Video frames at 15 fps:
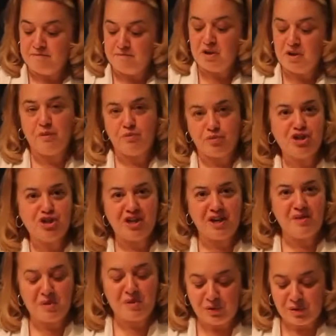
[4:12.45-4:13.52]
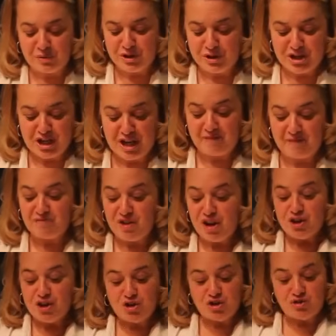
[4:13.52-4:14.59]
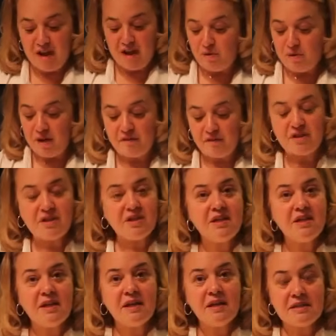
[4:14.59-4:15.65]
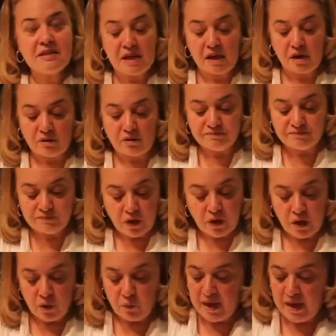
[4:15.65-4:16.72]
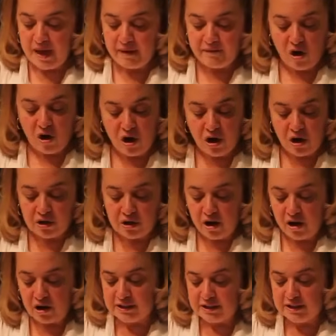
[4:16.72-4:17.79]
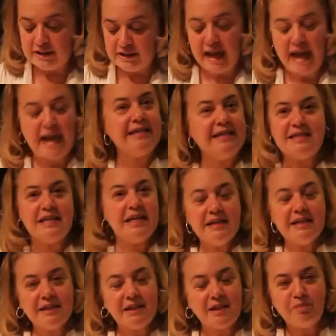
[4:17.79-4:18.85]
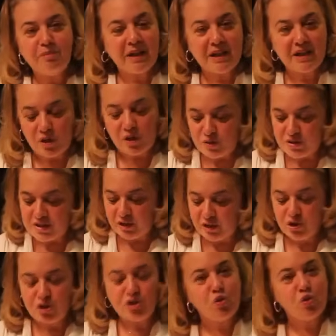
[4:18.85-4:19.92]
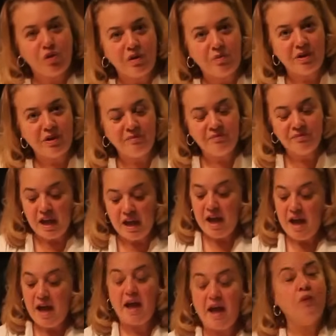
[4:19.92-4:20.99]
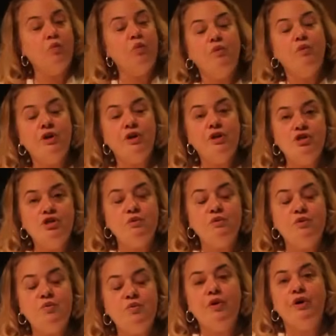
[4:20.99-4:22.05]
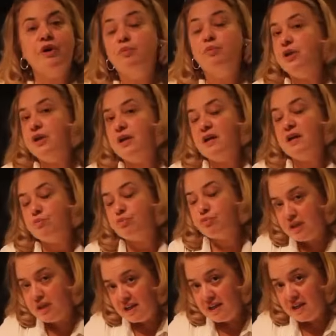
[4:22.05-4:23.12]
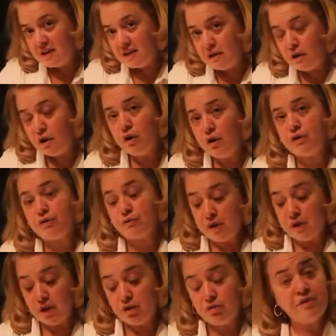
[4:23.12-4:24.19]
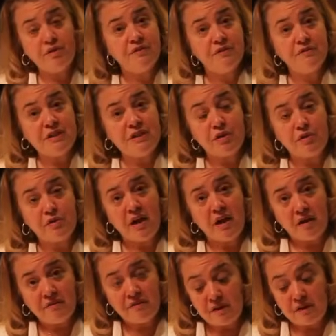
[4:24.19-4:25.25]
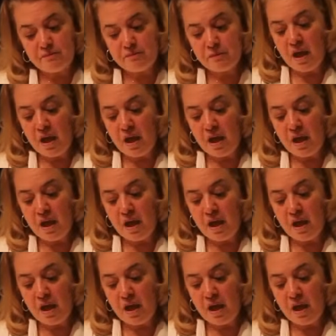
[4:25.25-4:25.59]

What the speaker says: They'll appreciate it. People appreciate it. So now everything is here. We have all our little 18 little pillows that look adorable. And what we're going to do is we're going to put it in a preheated 350-degree oven.